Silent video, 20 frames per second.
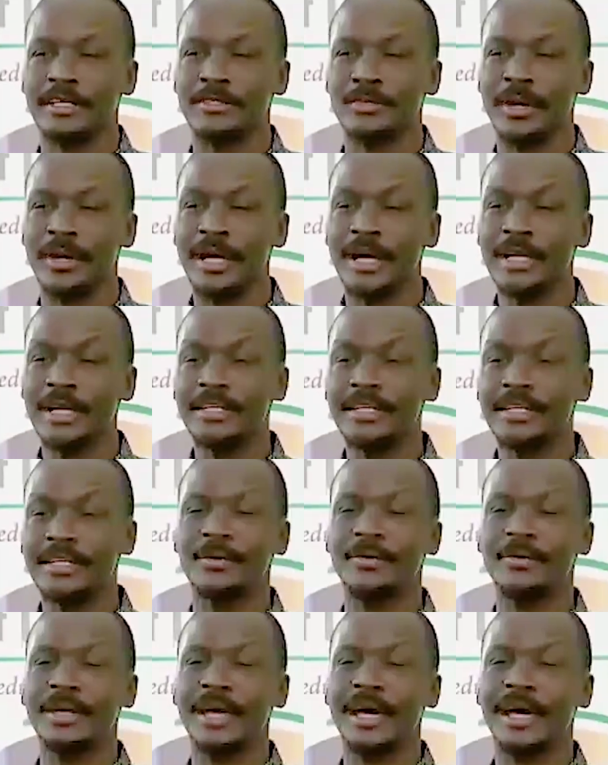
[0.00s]
You can't say
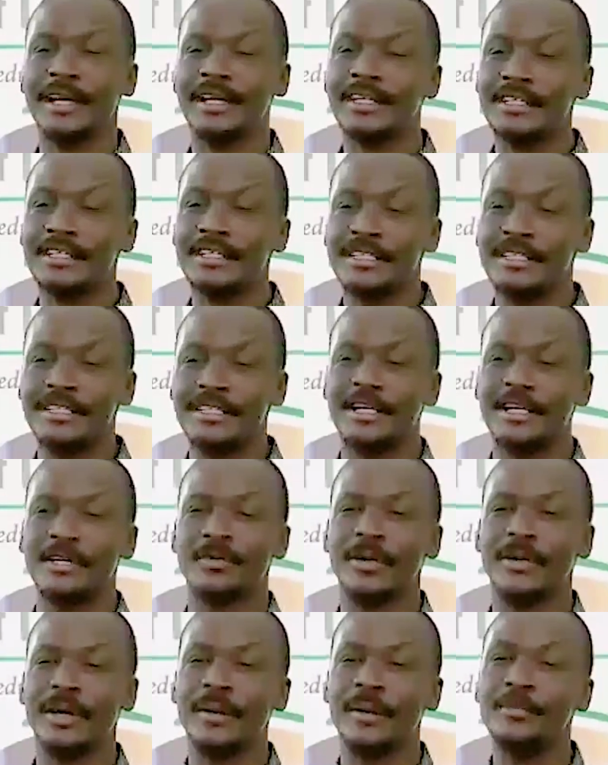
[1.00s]
we are religious and
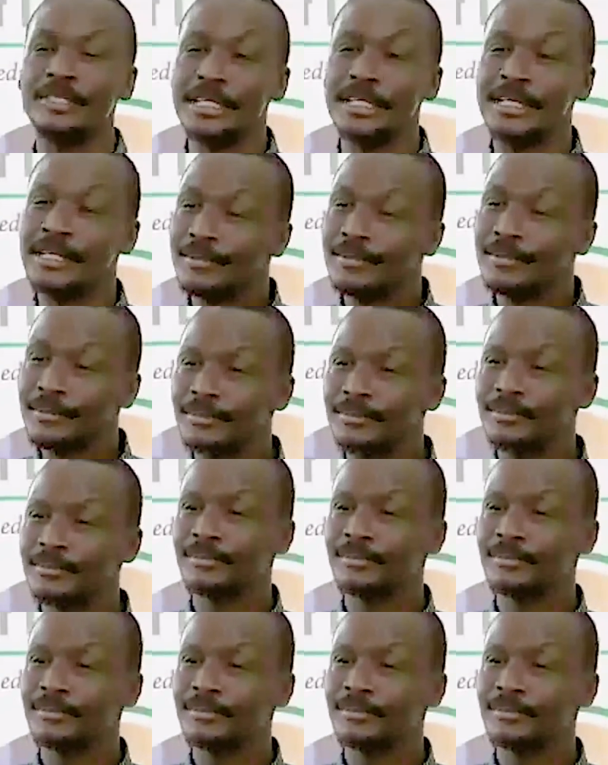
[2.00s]
we are Muslim